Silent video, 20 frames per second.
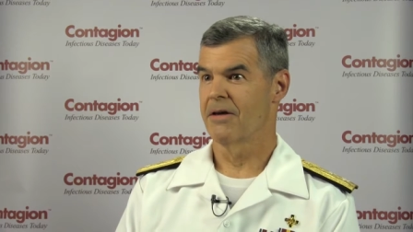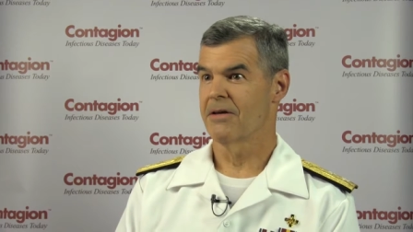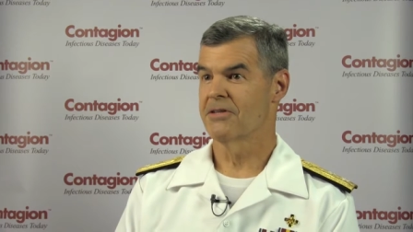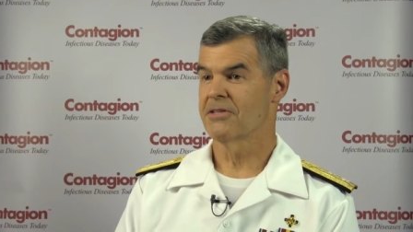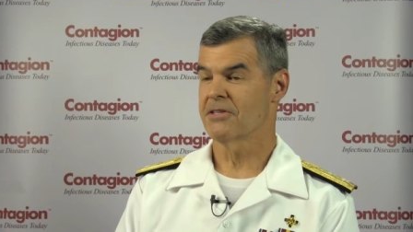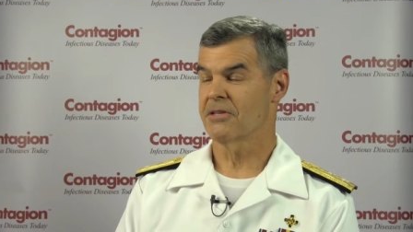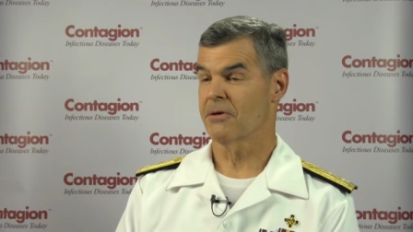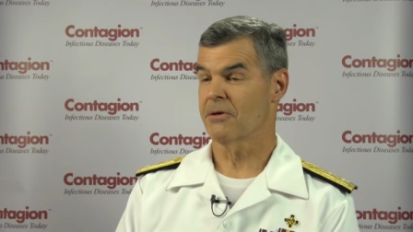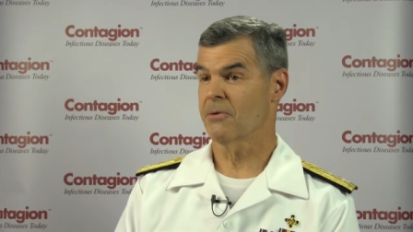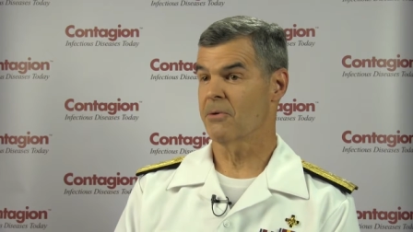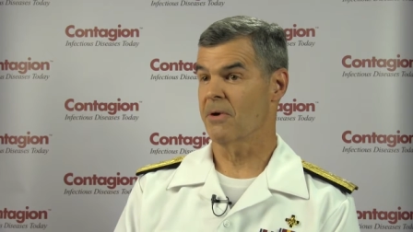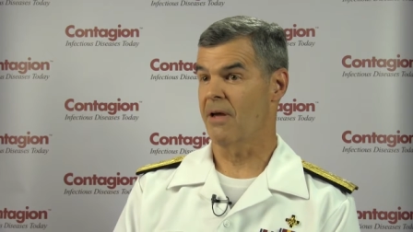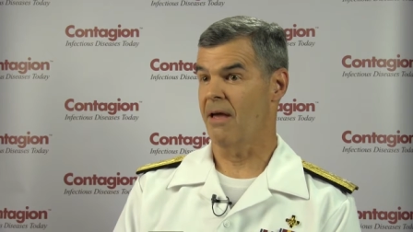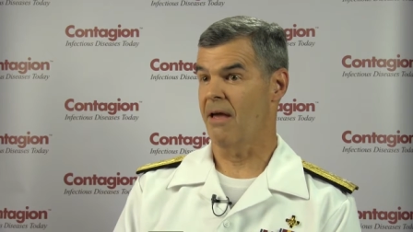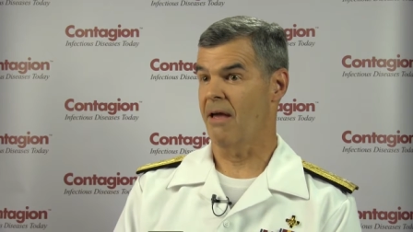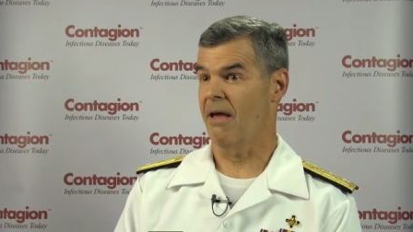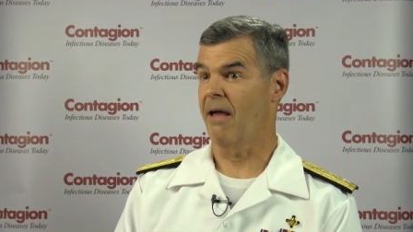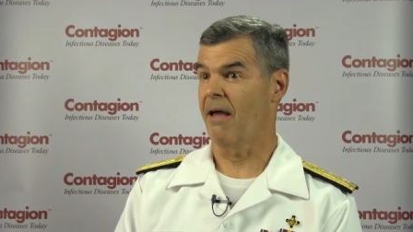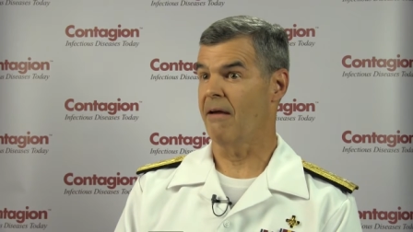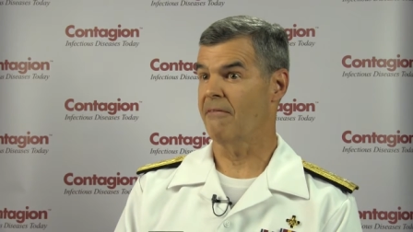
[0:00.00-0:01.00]
So
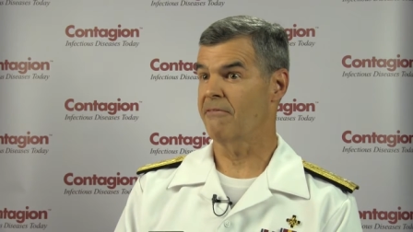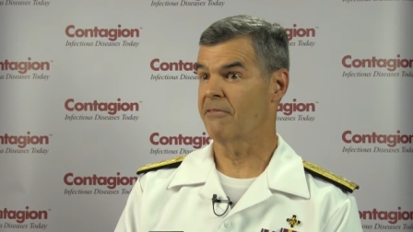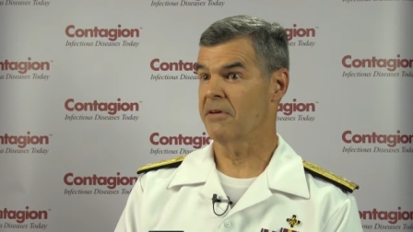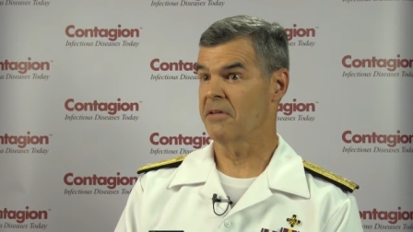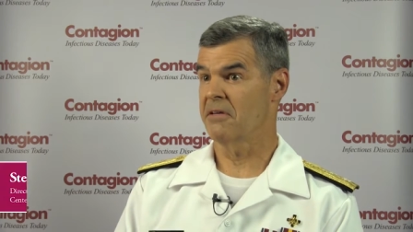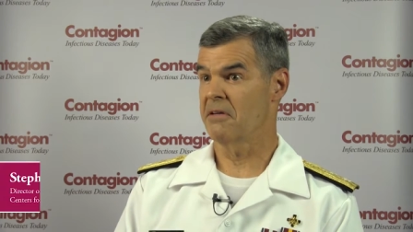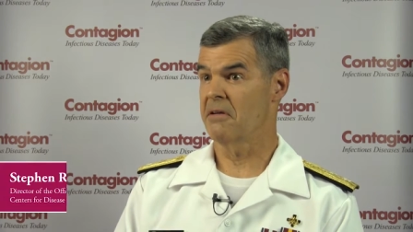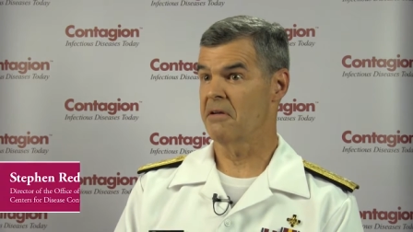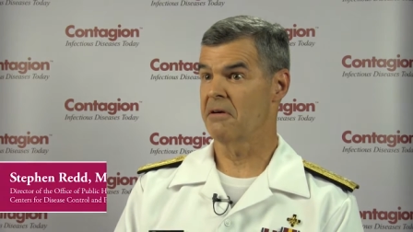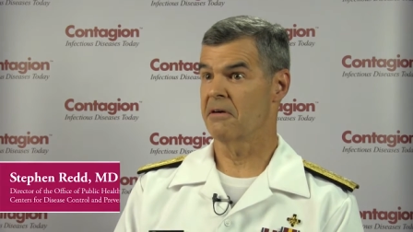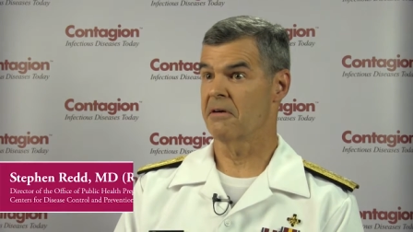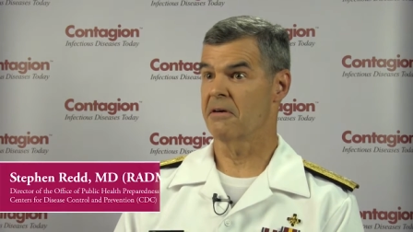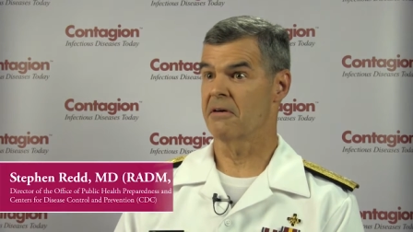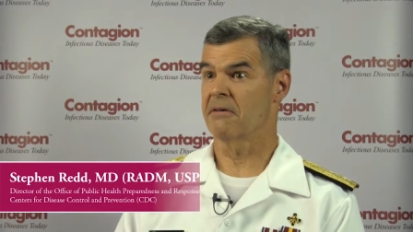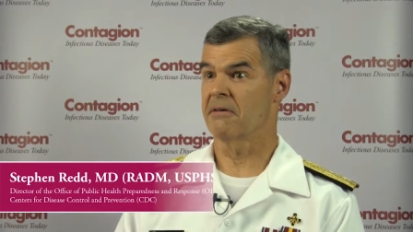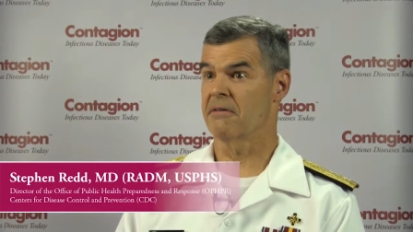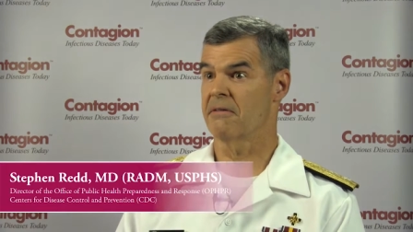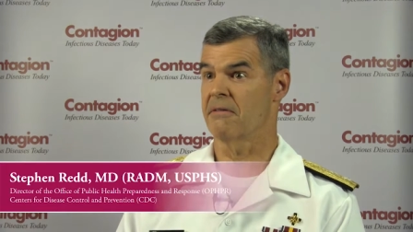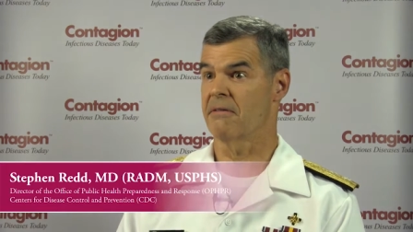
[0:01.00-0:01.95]
every year